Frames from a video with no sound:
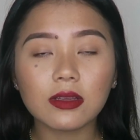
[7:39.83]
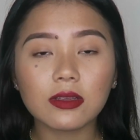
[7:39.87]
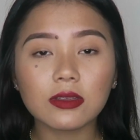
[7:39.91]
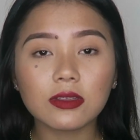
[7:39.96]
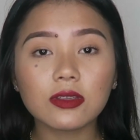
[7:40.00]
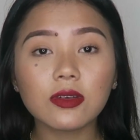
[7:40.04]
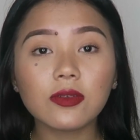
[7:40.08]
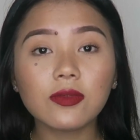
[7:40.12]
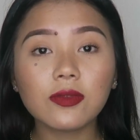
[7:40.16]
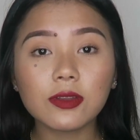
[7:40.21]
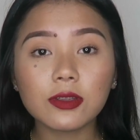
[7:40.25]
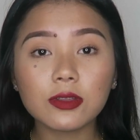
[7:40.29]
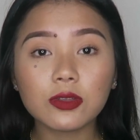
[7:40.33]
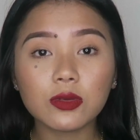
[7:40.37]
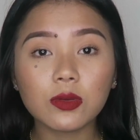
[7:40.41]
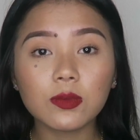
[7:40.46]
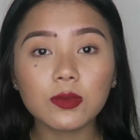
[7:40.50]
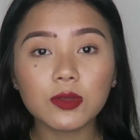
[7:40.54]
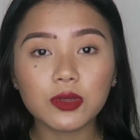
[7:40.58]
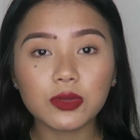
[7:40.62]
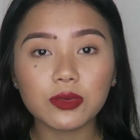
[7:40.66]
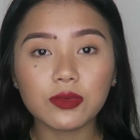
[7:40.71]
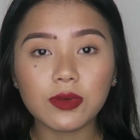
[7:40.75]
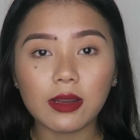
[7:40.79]
So for the
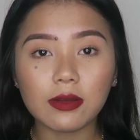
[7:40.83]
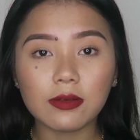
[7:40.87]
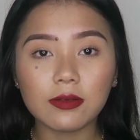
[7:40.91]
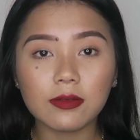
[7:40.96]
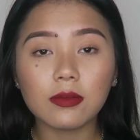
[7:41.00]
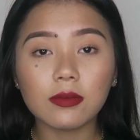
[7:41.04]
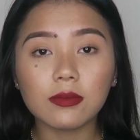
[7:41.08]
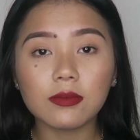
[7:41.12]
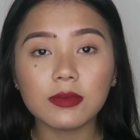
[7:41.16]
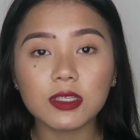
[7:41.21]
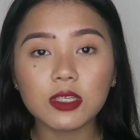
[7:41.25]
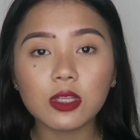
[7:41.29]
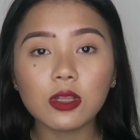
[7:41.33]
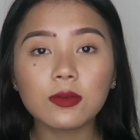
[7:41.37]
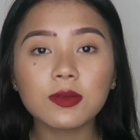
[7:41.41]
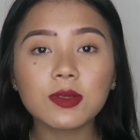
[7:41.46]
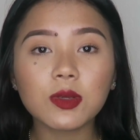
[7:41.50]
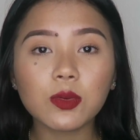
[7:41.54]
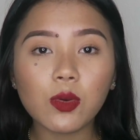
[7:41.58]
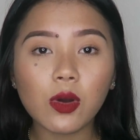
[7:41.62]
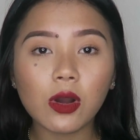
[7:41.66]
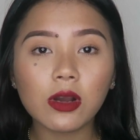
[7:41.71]
swimsuit round, Mr. Lobsang